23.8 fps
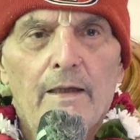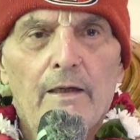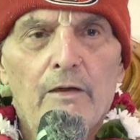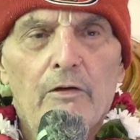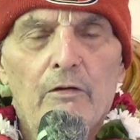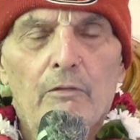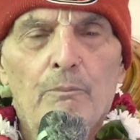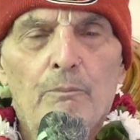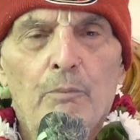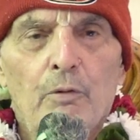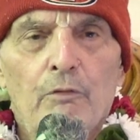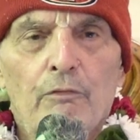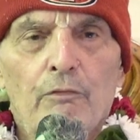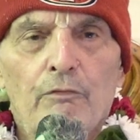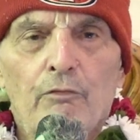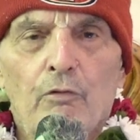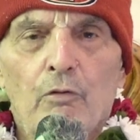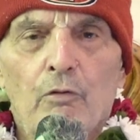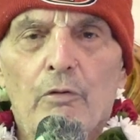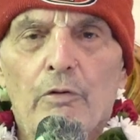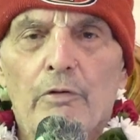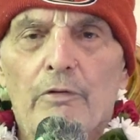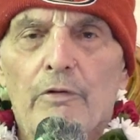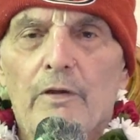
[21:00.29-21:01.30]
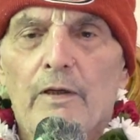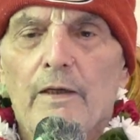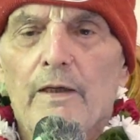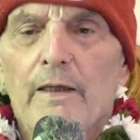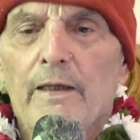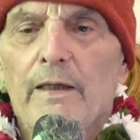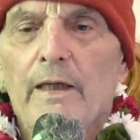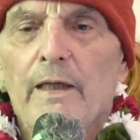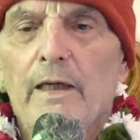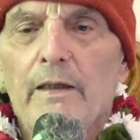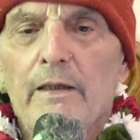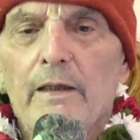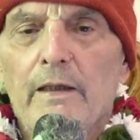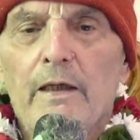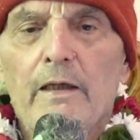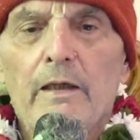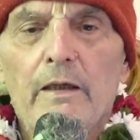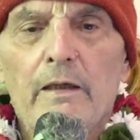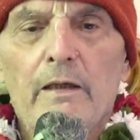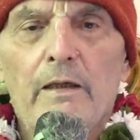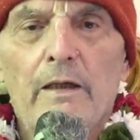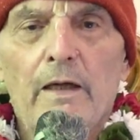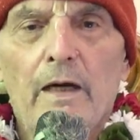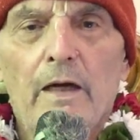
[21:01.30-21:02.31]
it is put forth in
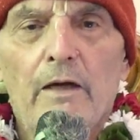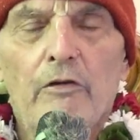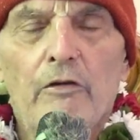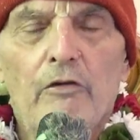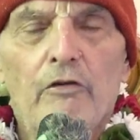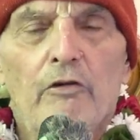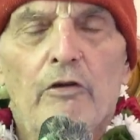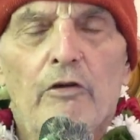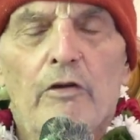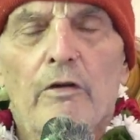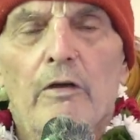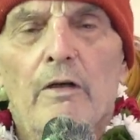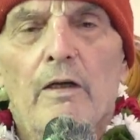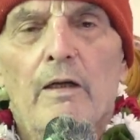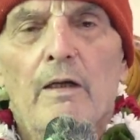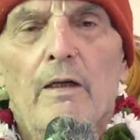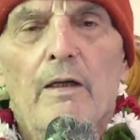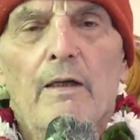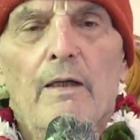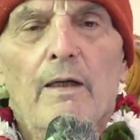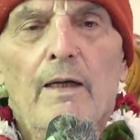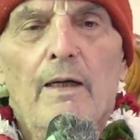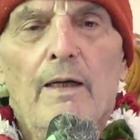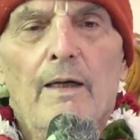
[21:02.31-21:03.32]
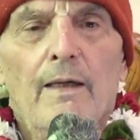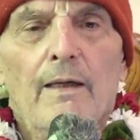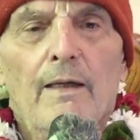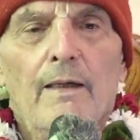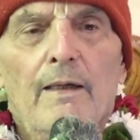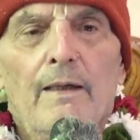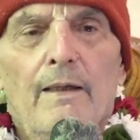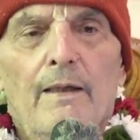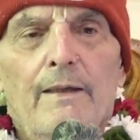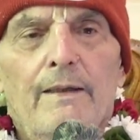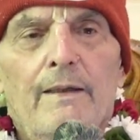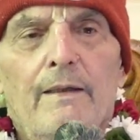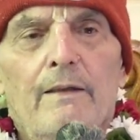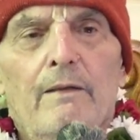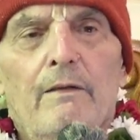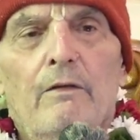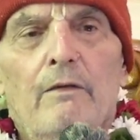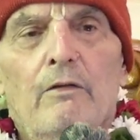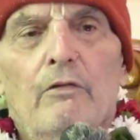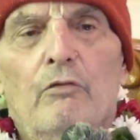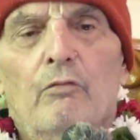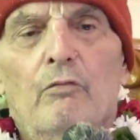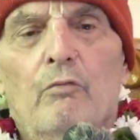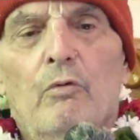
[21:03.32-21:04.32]
any nation uh, in
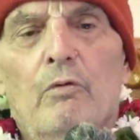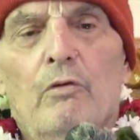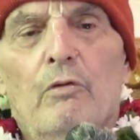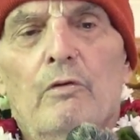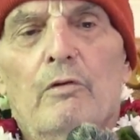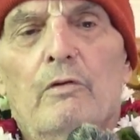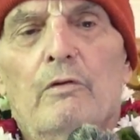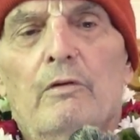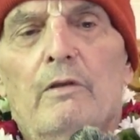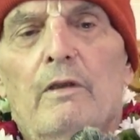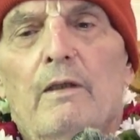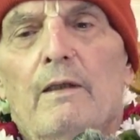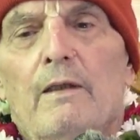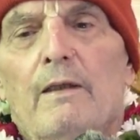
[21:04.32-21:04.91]
this world,